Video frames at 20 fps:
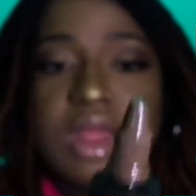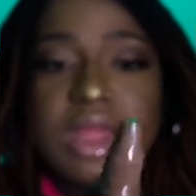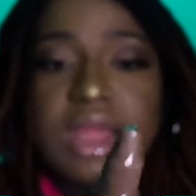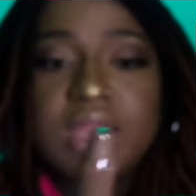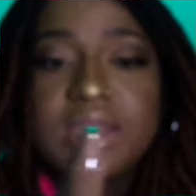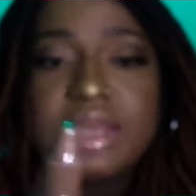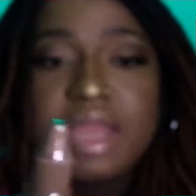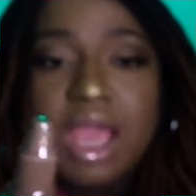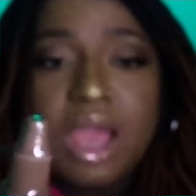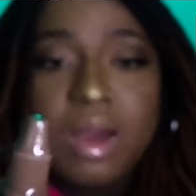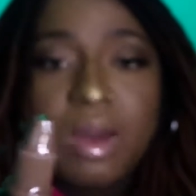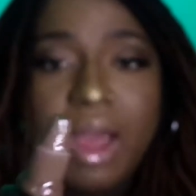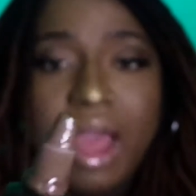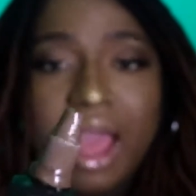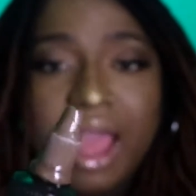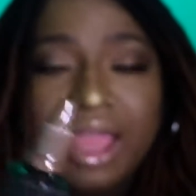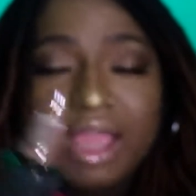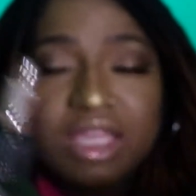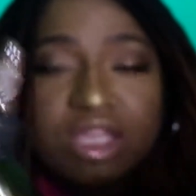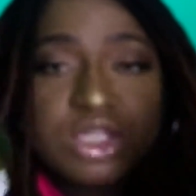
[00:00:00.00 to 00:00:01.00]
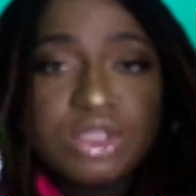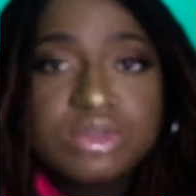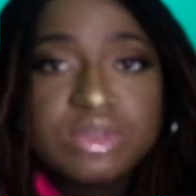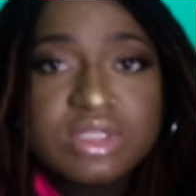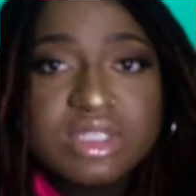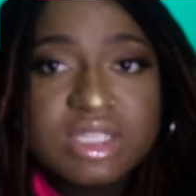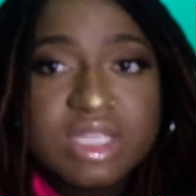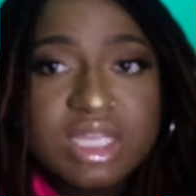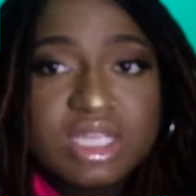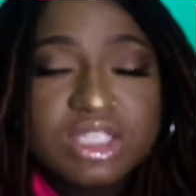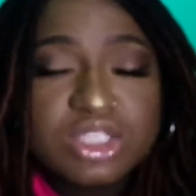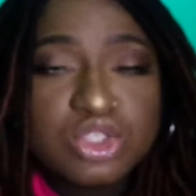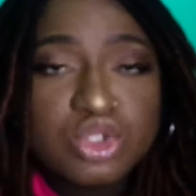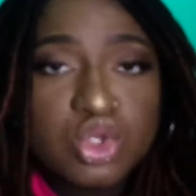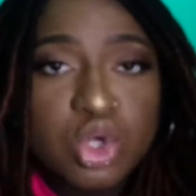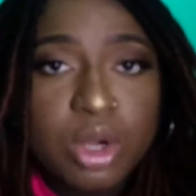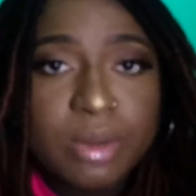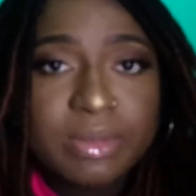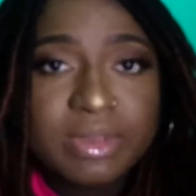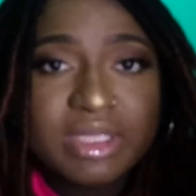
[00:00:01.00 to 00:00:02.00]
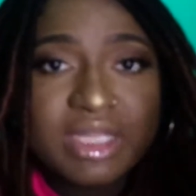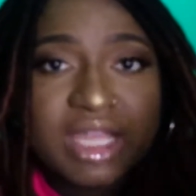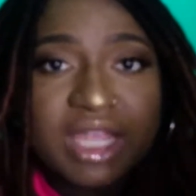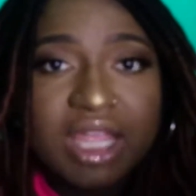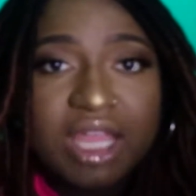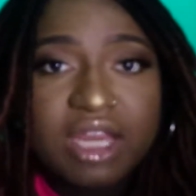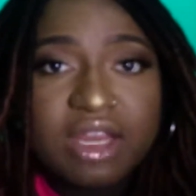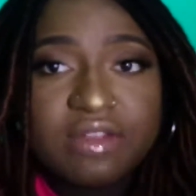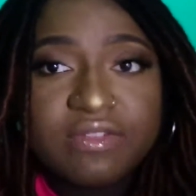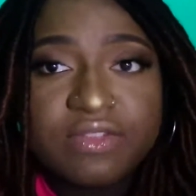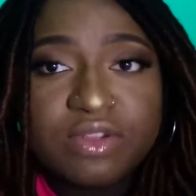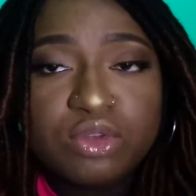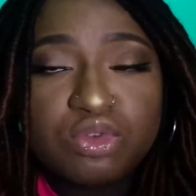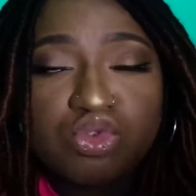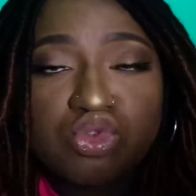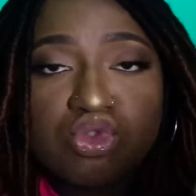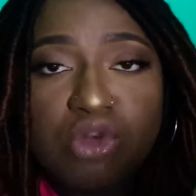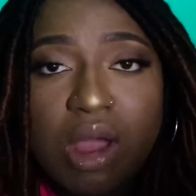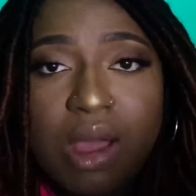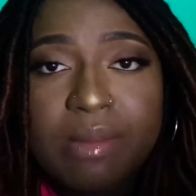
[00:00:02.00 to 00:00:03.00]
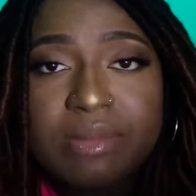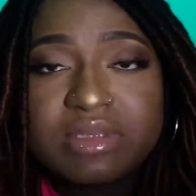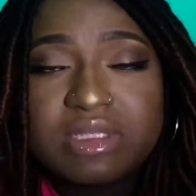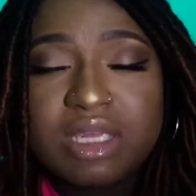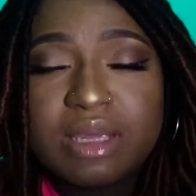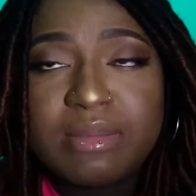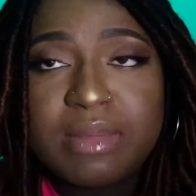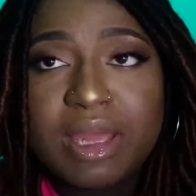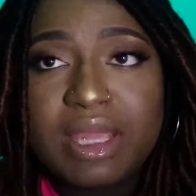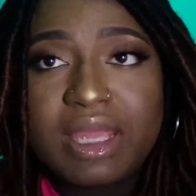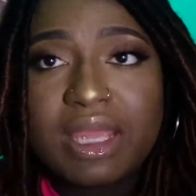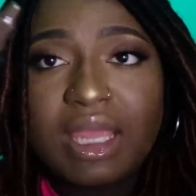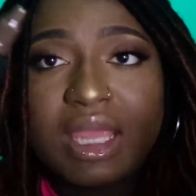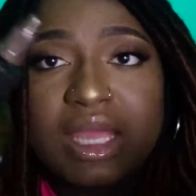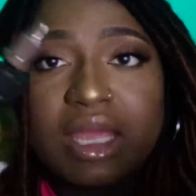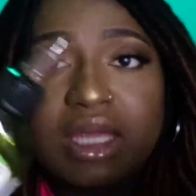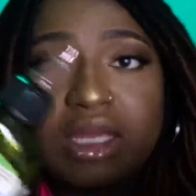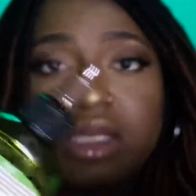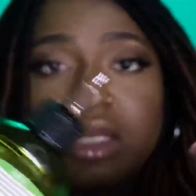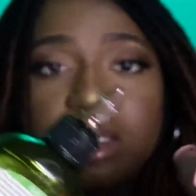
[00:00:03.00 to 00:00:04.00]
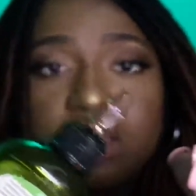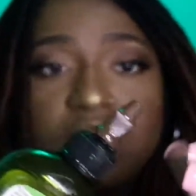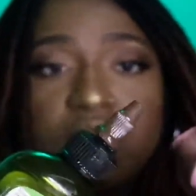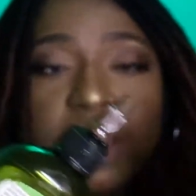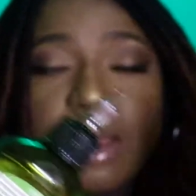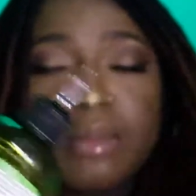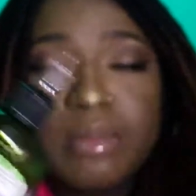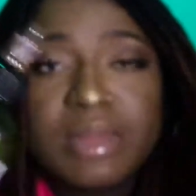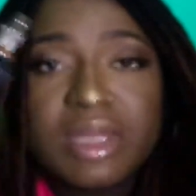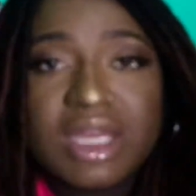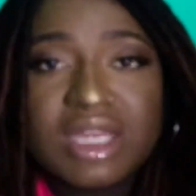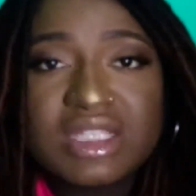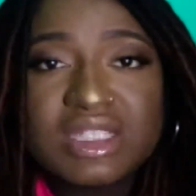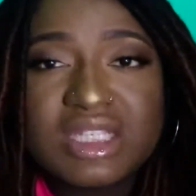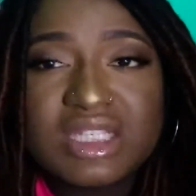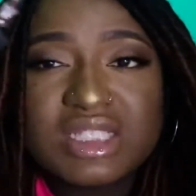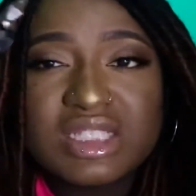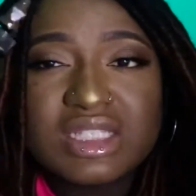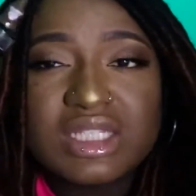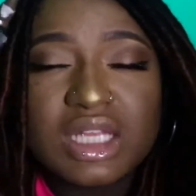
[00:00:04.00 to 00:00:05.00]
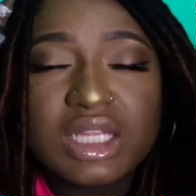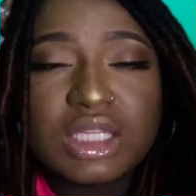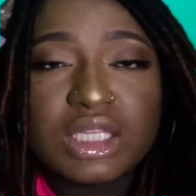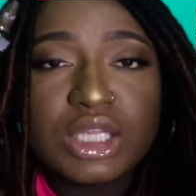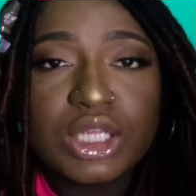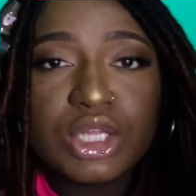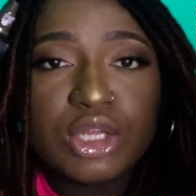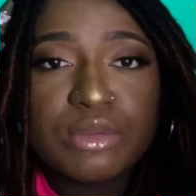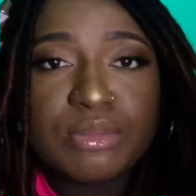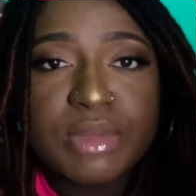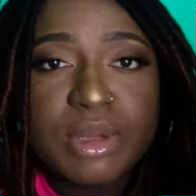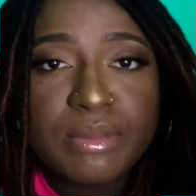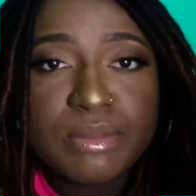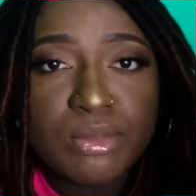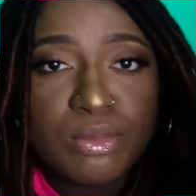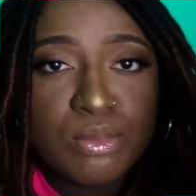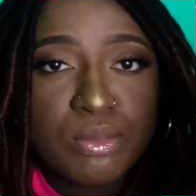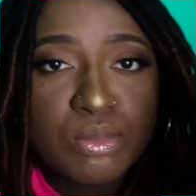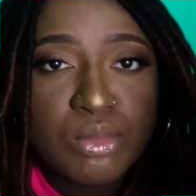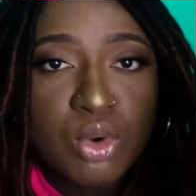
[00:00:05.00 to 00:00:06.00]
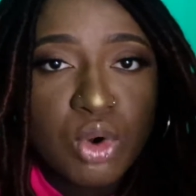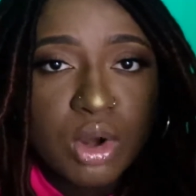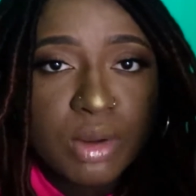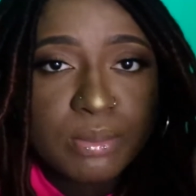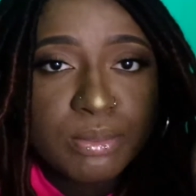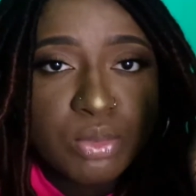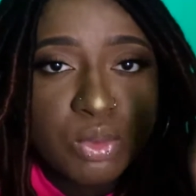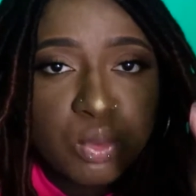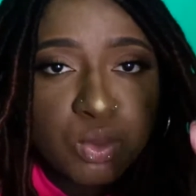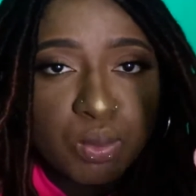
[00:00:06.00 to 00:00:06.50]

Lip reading: Now, I use this normally in a few drops in my hand because this is a little bit more